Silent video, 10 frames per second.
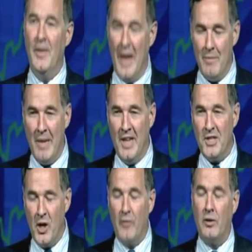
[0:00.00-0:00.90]
And that
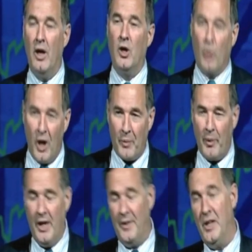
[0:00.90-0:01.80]
means the overall
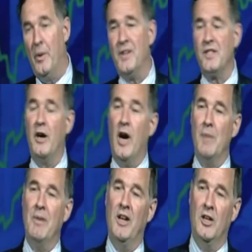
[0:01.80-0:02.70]
growth rate of the U.S.
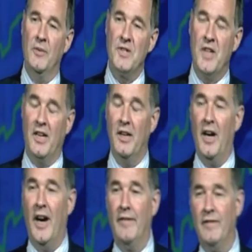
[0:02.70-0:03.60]
economy here in the second
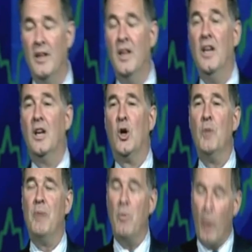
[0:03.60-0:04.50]
half
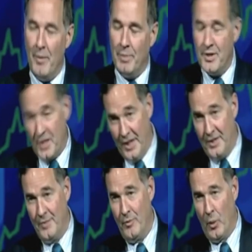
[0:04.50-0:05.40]
could be
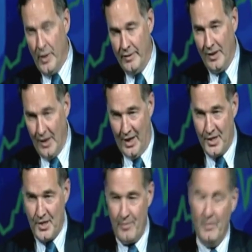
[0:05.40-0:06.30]
1% or even
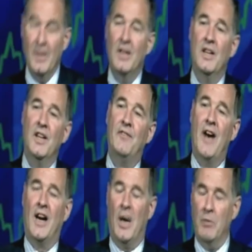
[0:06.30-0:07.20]
less. In
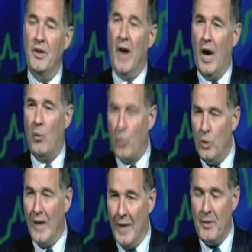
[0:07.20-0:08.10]
fact, I would not
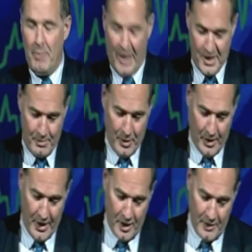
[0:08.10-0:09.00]
rule out the
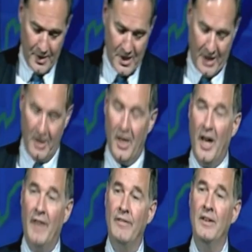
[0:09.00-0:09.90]
possibility here in the second
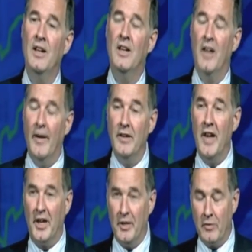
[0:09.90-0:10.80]
half of a
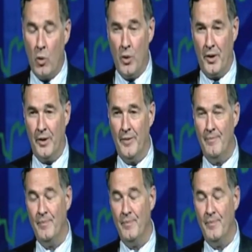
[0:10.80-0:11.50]
negative quarter.